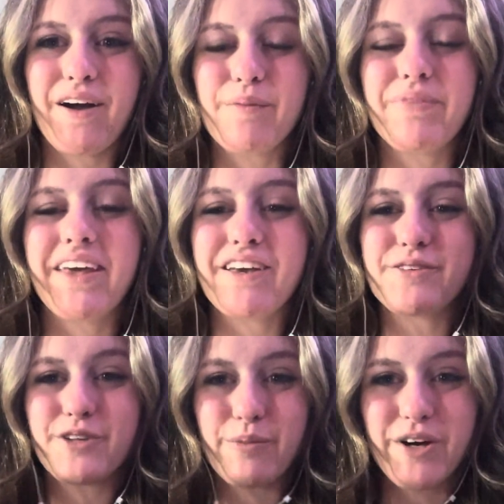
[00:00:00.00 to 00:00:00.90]
Thank you
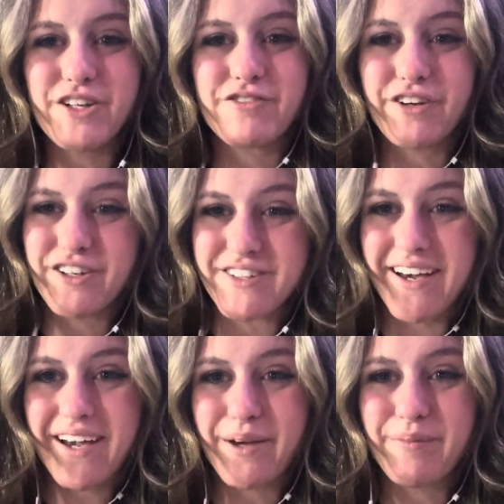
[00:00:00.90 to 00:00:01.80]
so much for your
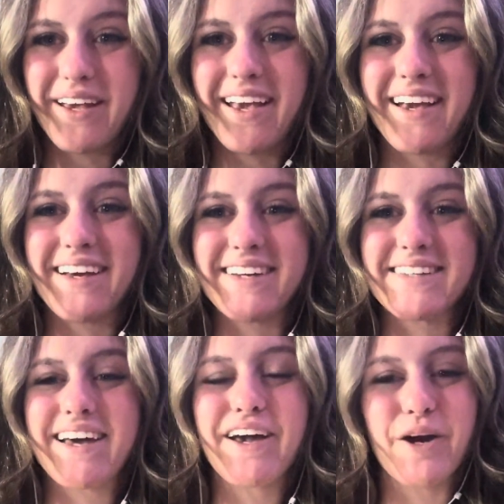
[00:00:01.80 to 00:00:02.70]
time, and
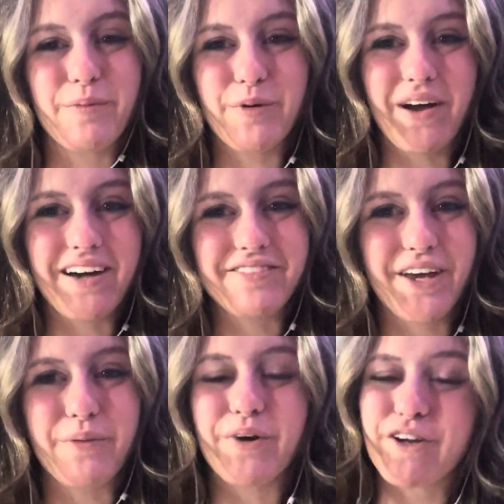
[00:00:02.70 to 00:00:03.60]
I hope you have a
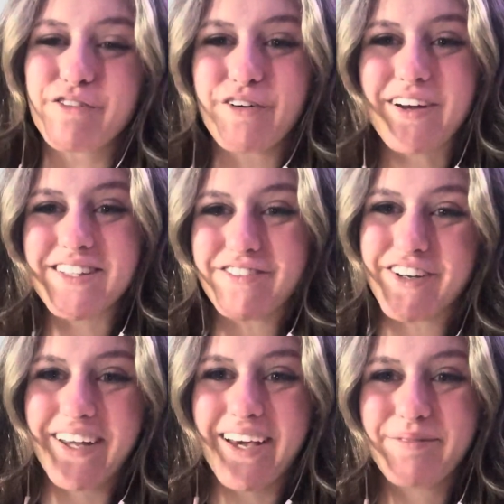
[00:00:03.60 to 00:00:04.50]
wonderful rest of your
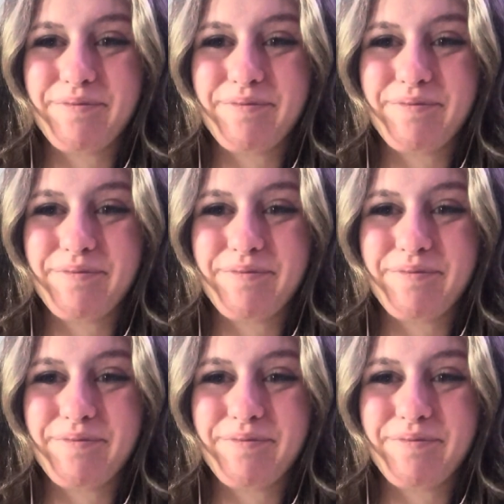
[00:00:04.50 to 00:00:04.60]
day.